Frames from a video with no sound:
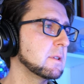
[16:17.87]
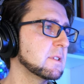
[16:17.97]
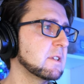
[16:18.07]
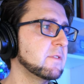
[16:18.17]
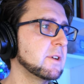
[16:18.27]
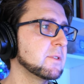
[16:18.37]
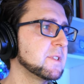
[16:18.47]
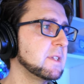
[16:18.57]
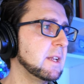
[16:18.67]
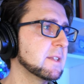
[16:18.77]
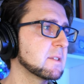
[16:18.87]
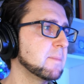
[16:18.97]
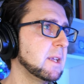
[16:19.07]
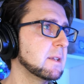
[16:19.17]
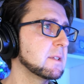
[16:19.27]
It's kind of hard to see. Let us
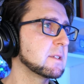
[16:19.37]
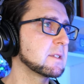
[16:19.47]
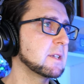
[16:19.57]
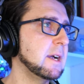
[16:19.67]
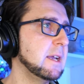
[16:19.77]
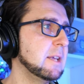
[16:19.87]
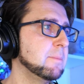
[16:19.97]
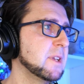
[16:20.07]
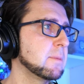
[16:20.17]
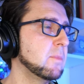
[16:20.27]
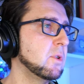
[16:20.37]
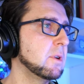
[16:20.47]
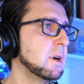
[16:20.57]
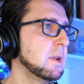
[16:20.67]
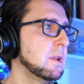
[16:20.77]
make this tile a bit
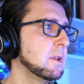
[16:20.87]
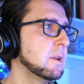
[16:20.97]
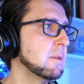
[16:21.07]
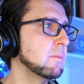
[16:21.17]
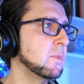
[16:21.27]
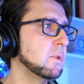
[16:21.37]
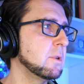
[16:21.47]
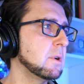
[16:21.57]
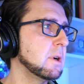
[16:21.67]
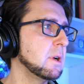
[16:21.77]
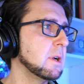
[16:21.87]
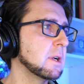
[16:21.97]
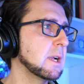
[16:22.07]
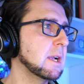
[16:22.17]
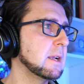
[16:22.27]
more, more uh,
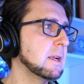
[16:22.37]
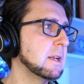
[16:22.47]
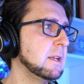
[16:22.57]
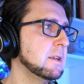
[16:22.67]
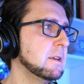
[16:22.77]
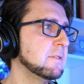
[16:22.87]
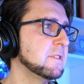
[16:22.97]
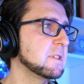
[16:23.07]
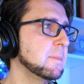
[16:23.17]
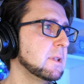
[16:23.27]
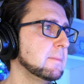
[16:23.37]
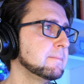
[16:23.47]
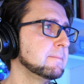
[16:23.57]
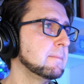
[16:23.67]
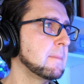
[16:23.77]
clearly visible.